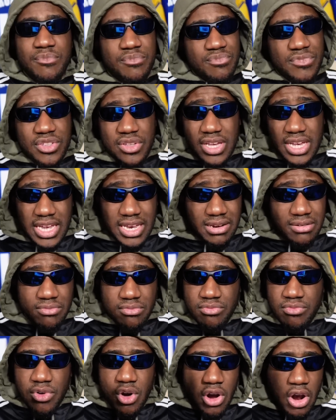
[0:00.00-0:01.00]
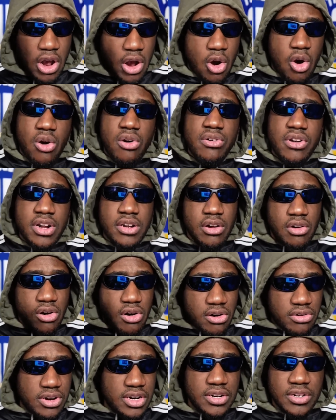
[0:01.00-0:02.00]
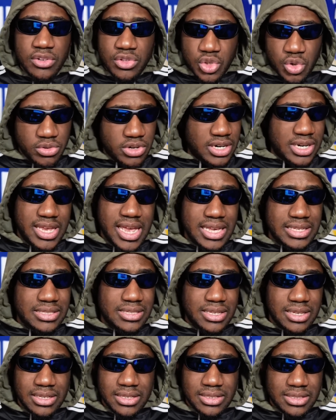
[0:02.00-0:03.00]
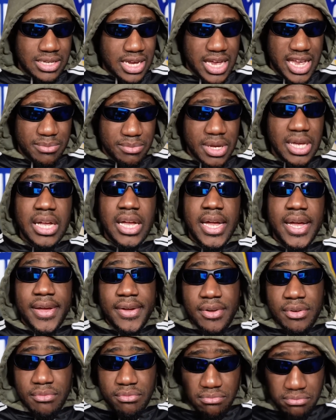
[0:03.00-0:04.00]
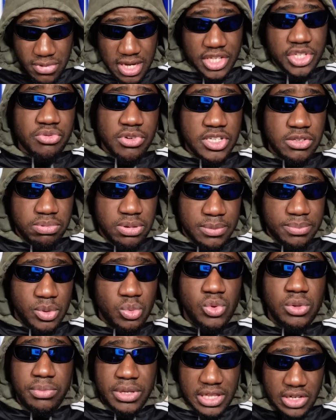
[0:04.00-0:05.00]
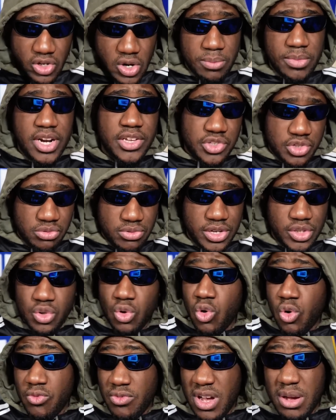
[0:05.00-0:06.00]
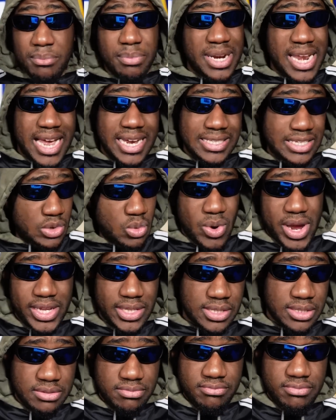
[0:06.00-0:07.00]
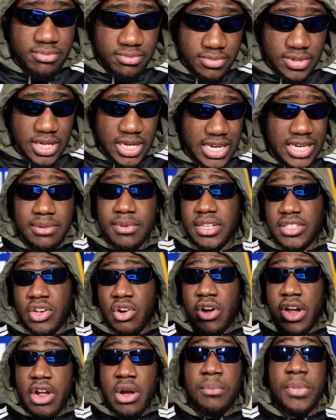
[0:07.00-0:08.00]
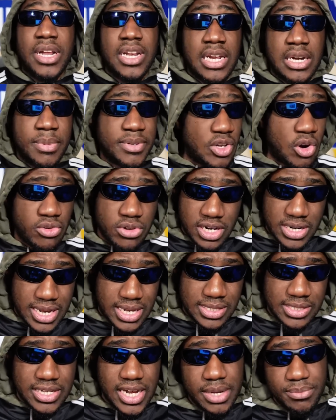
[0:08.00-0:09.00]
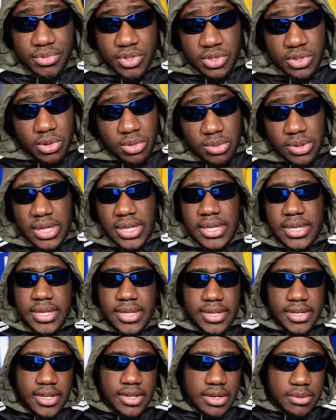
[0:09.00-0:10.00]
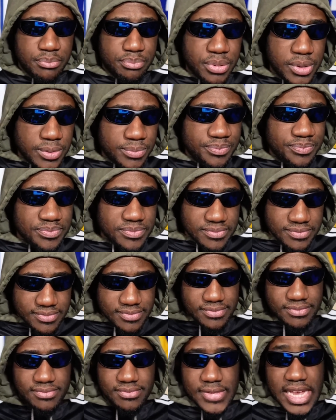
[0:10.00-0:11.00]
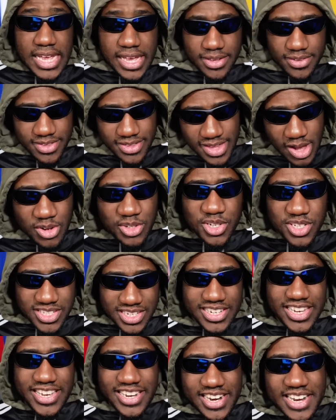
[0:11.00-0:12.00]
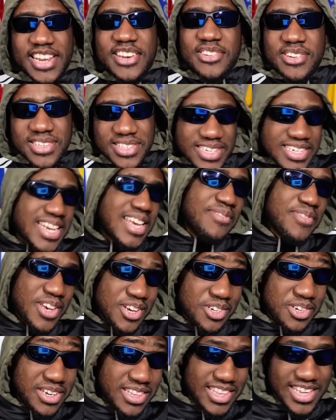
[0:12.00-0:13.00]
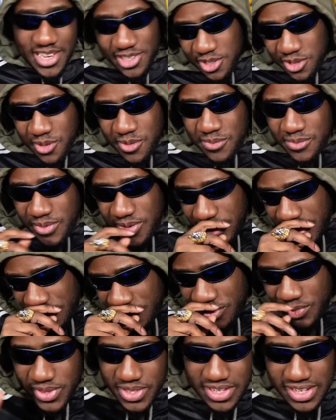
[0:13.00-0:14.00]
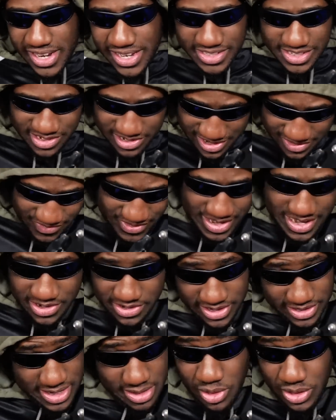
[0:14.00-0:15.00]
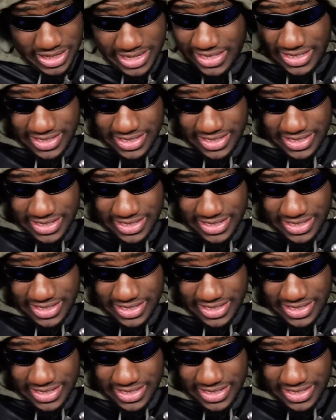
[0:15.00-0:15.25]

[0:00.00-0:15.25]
In 100, 200 years time, mixed race people will be the dominant race over blacks and whites in about 100 years time. So, but yeah, that was just an interesting diversion there so far. I don't know whether you guys are interested. Look, it's